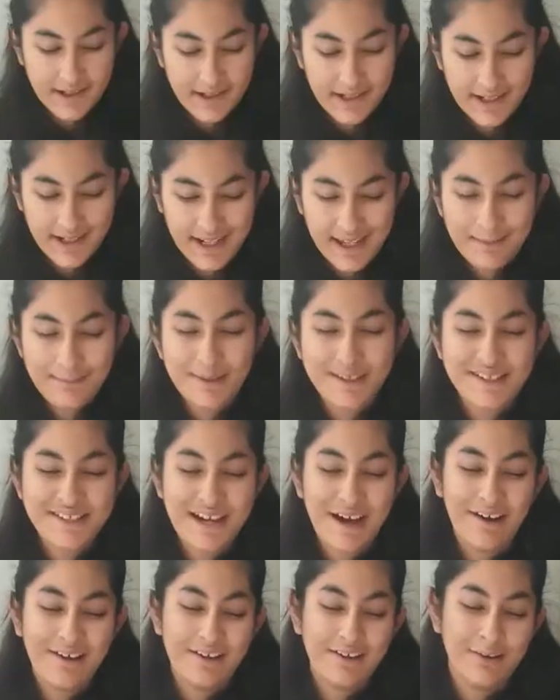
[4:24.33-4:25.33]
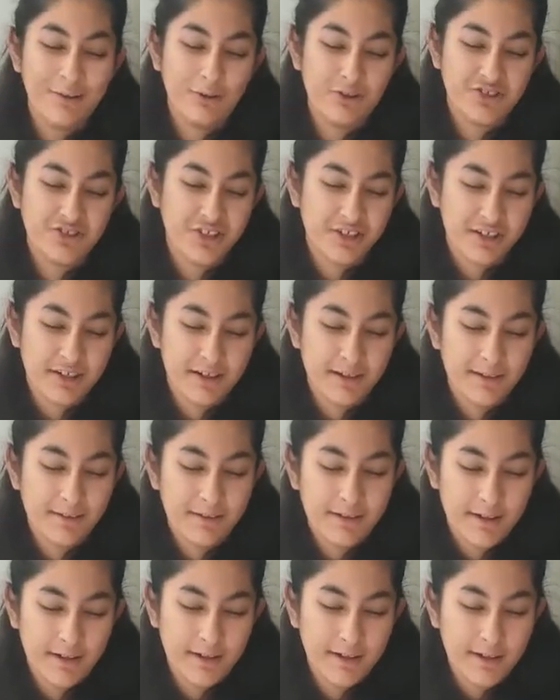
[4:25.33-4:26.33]
And let me tell you, Lord Sugar,
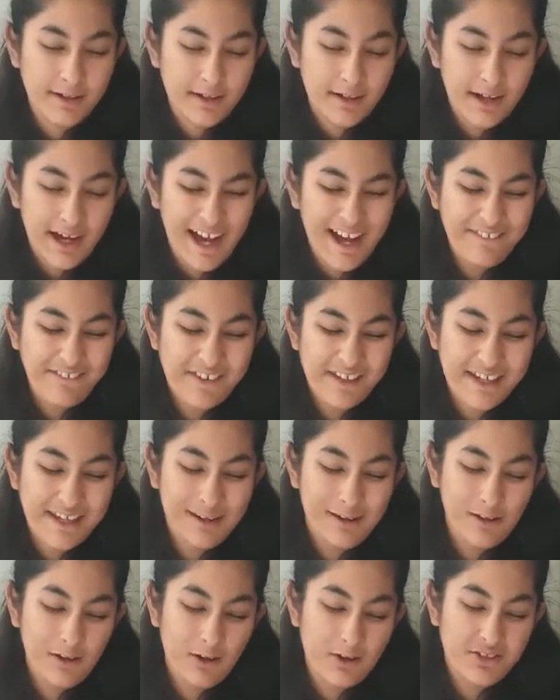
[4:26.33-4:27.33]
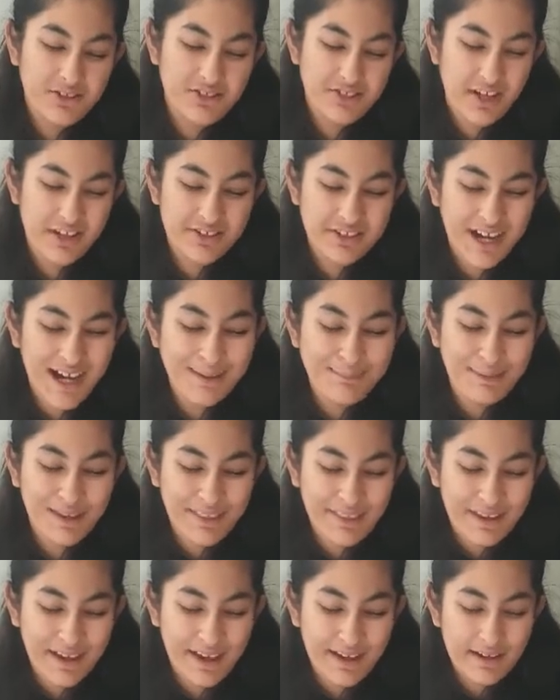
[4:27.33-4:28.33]
I think you lost a
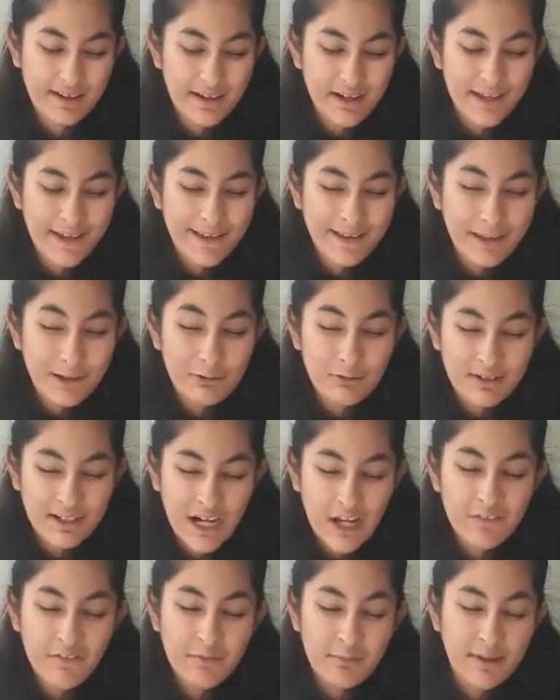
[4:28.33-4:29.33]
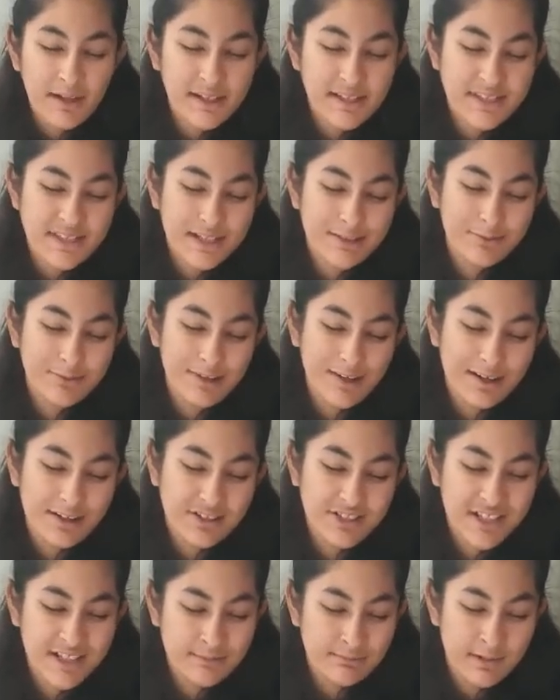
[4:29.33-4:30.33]
diamond there. You'll never meet someone like
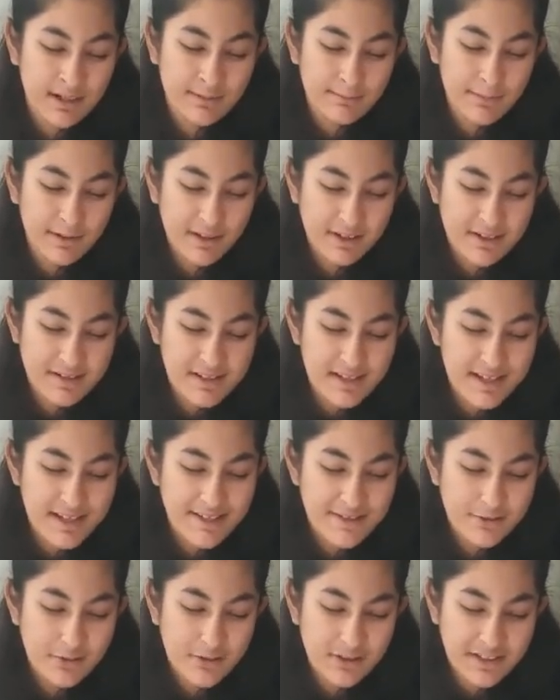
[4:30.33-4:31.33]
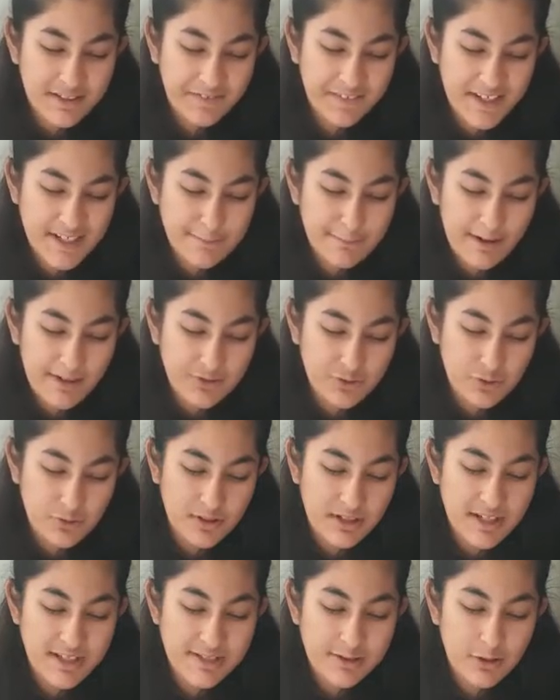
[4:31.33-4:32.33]
Souleyman because he's got something special.
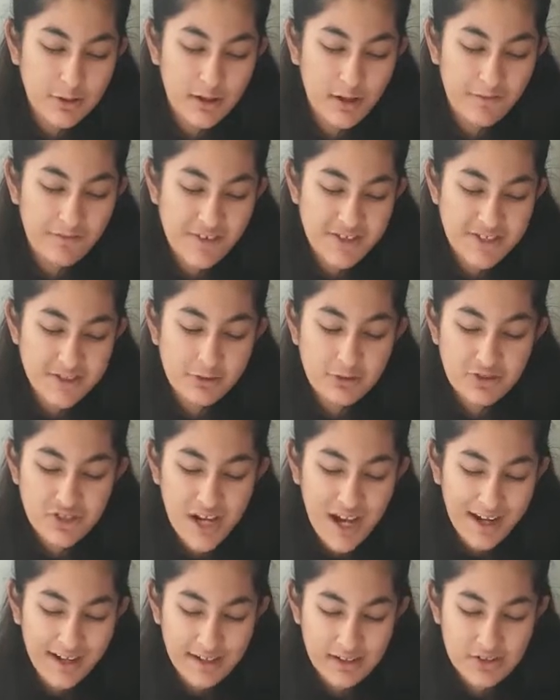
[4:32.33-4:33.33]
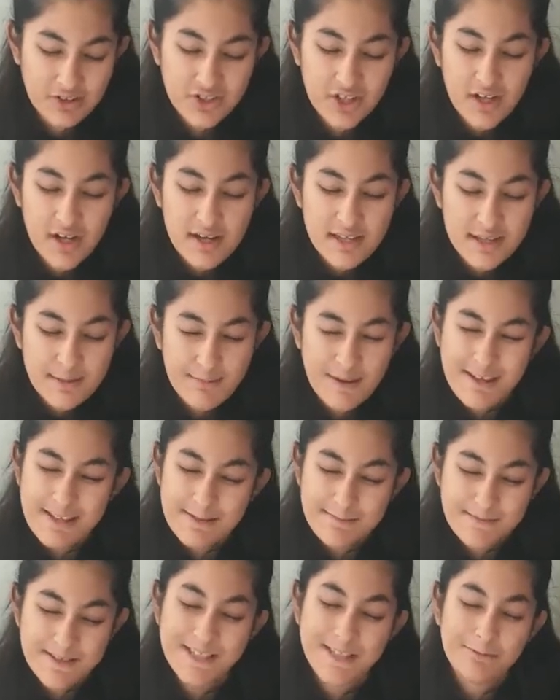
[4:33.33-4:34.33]
He's got a physical challenge that makes
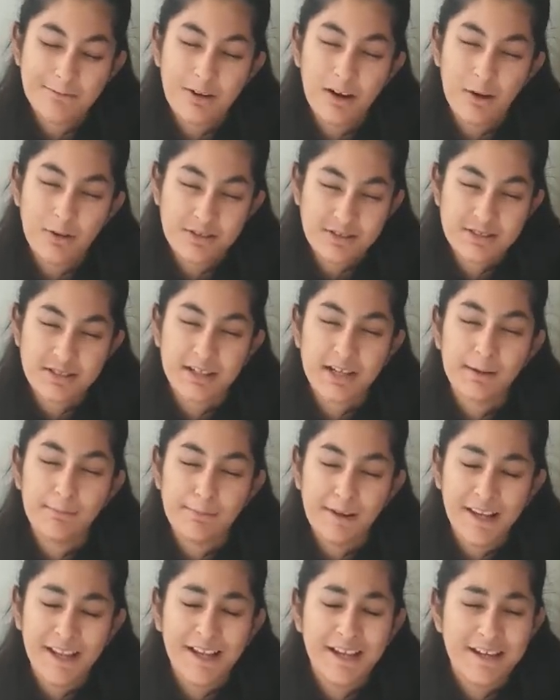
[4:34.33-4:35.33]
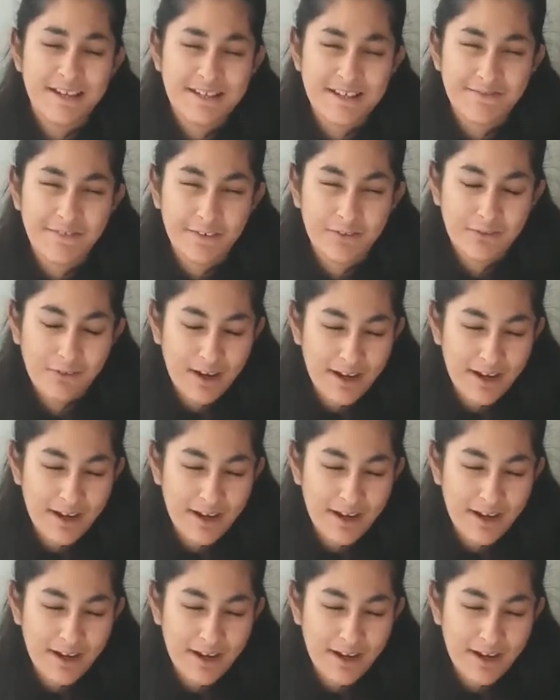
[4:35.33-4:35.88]
him see the world in a completely different